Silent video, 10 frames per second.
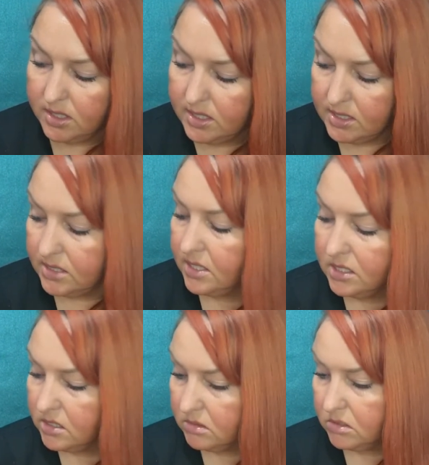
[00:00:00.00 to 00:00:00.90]
of these
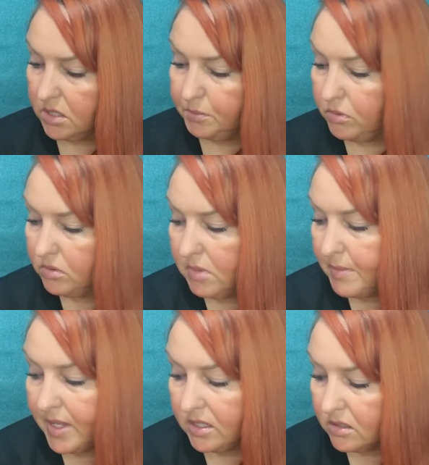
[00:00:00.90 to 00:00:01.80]
crystals are blowing my
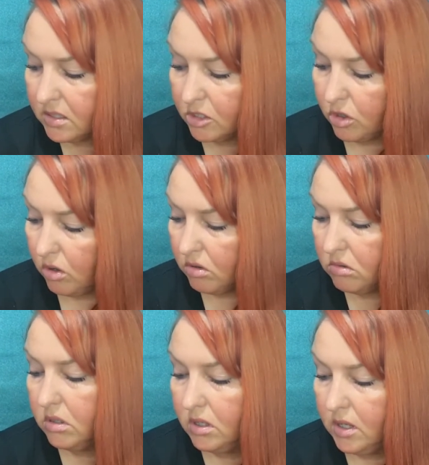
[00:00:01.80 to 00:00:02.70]
mind at
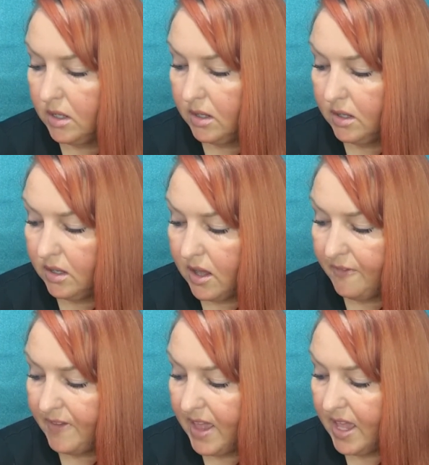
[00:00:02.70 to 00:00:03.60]
all.
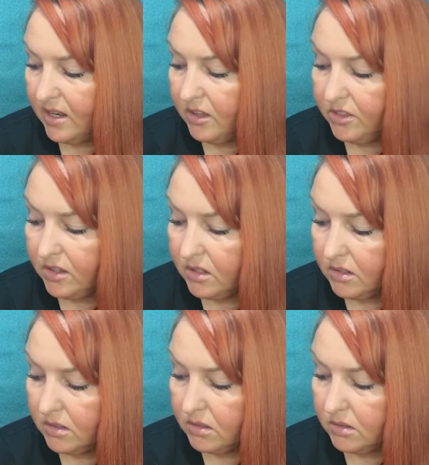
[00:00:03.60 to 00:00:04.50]
If anything,